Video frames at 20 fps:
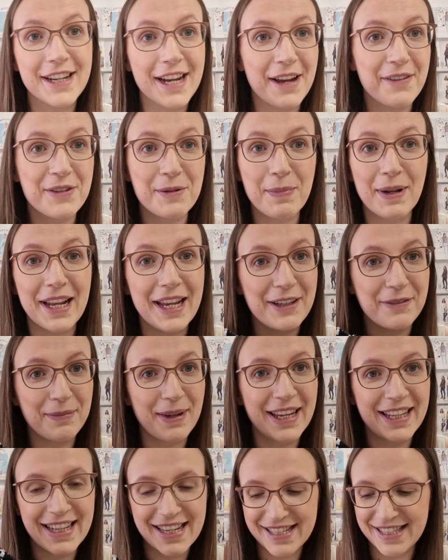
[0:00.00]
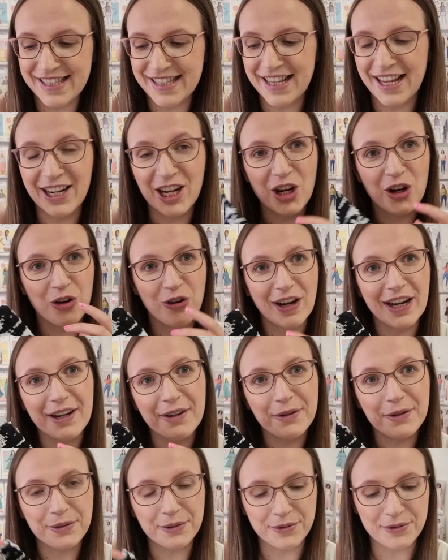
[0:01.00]
going to have to believe me, there's like a
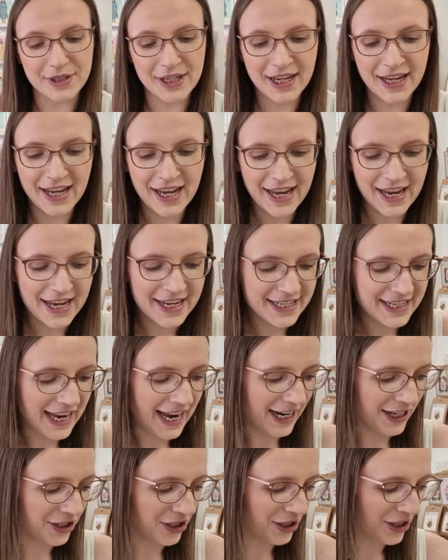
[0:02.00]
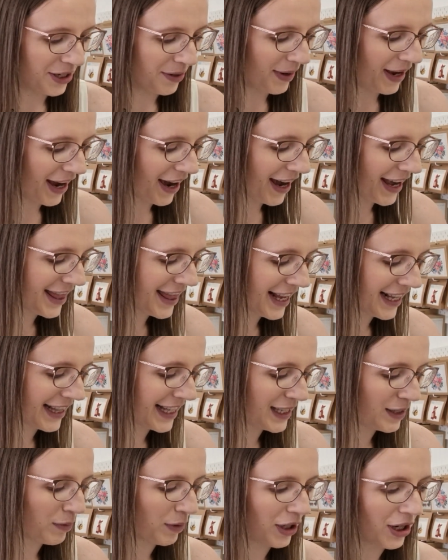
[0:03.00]
crinkled texture to it. I think
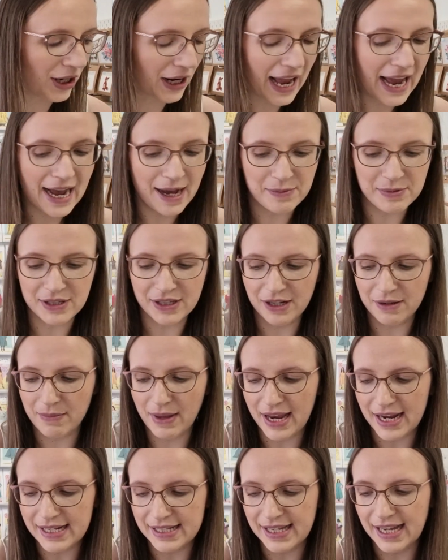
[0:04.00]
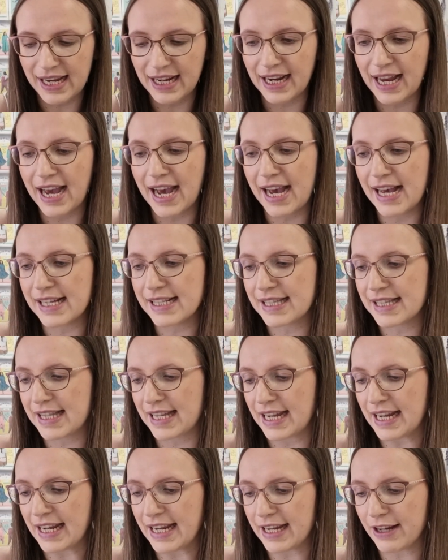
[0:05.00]
this would look absolutely amazing as
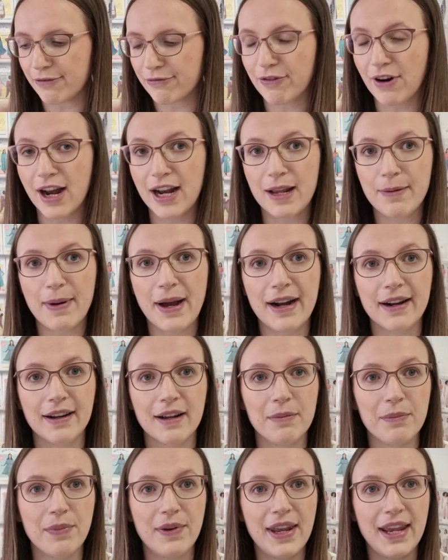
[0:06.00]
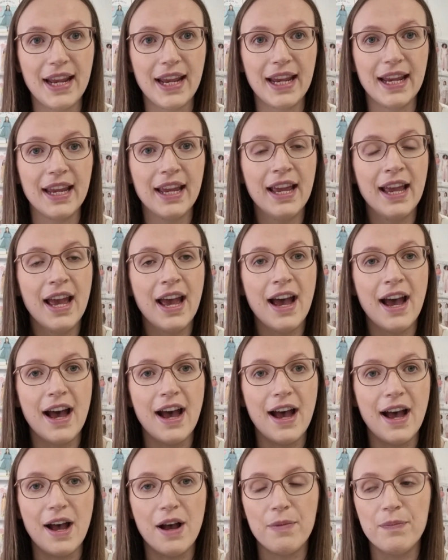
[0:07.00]
the Friday Pattern Company
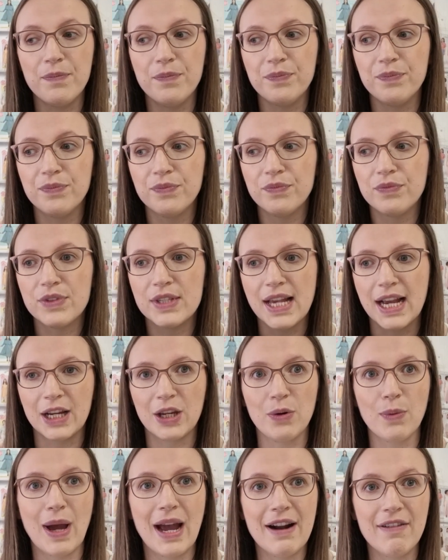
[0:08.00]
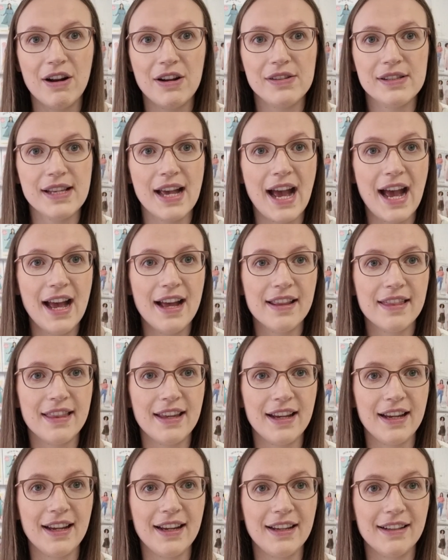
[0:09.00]
Zaguero set,
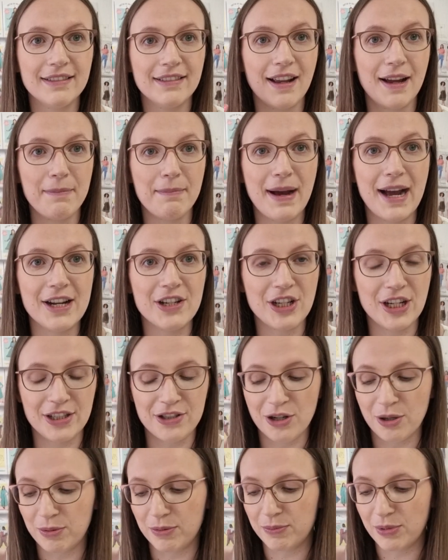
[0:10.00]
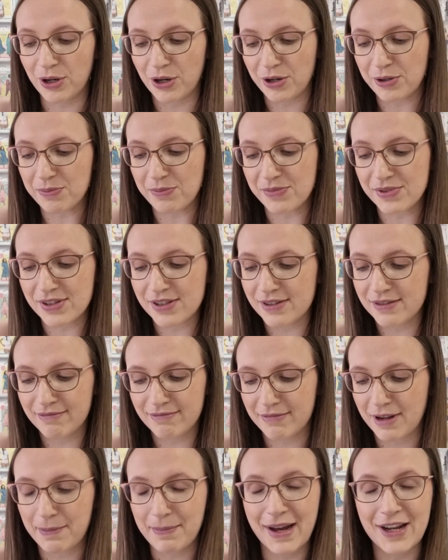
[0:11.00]
the like matching top and bottoms
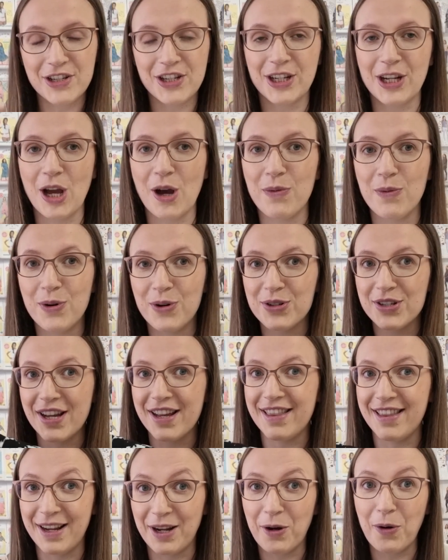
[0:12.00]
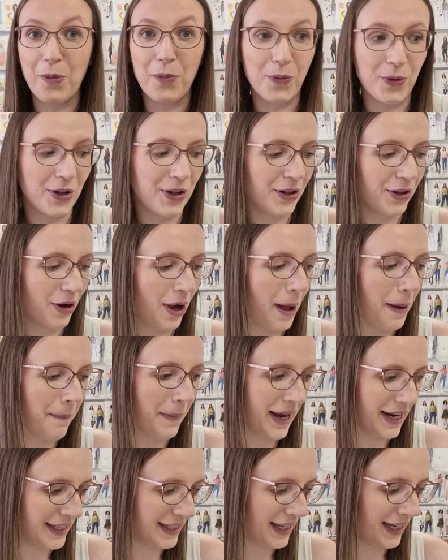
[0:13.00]
and matching cord, I think would look
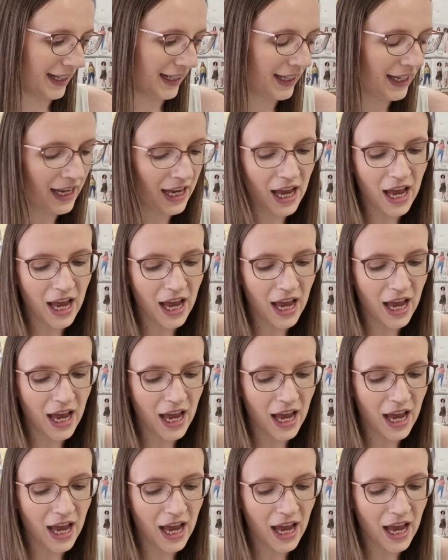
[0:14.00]
amazing.